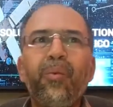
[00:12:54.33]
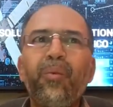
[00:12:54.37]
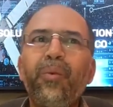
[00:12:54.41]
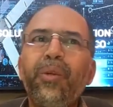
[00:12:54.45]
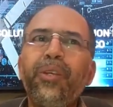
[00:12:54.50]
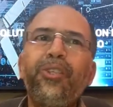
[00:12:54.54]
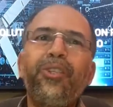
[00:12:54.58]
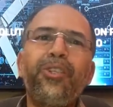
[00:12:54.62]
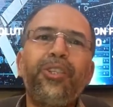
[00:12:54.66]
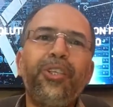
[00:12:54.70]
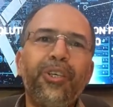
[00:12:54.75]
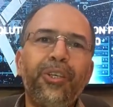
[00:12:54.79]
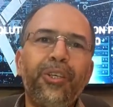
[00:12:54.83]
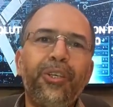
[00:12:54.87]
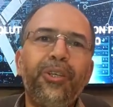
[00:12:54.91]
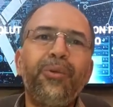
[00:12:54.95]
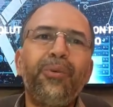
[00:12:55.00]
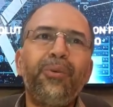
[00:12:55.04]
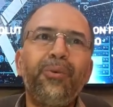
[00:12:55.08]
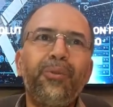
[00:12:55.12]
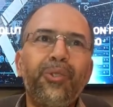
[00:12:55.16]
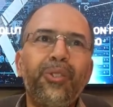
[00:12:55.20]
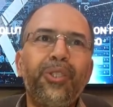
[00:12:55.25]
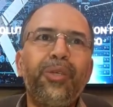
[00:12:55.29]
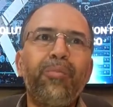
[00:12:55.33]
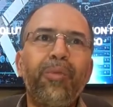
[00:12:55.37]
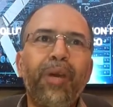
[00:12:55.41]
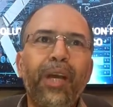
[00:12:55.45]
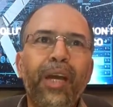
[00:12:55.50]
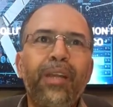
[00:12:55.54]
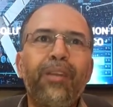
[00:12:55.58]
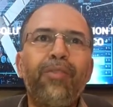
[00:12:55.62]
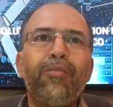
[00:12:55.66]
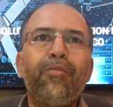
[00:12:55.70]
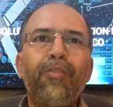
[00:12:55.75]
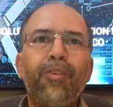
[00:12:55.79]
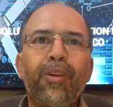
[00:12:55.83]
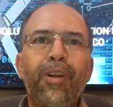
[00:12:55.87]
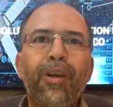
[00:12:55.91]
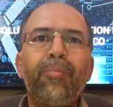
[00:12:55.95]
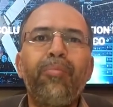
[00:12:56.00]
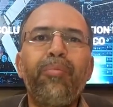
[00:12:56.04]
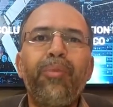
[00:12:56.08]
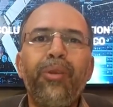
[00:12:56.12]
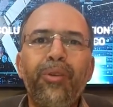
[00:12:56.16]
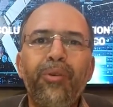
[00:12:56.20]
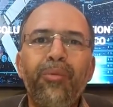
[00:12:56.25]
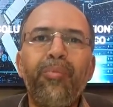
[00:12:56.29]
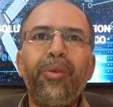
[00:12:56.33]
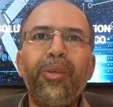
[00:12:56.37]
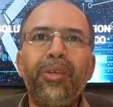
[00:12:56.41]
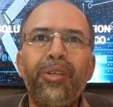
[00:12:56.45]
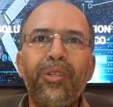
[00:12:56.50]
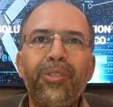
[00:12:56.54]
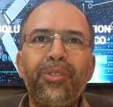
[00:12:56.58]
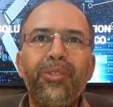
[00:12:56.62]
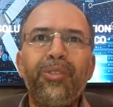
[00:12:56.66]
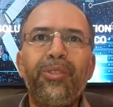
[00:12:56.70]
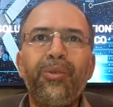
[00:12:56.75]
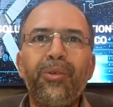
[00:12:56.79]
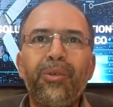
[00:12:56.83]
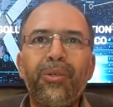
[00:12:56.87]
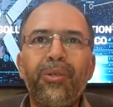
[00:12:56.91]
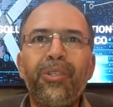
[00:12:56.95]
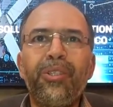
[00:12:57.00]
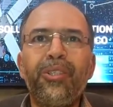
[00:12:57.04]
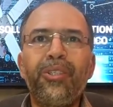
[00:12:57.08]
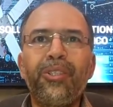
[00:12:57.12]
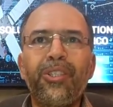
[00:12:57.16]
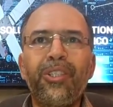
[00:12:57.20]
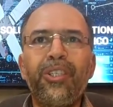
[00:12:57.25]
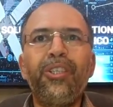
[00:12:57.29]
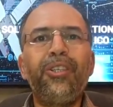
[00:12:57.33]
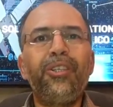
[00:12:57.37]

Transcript: We see a huge demand for our P2PS tokens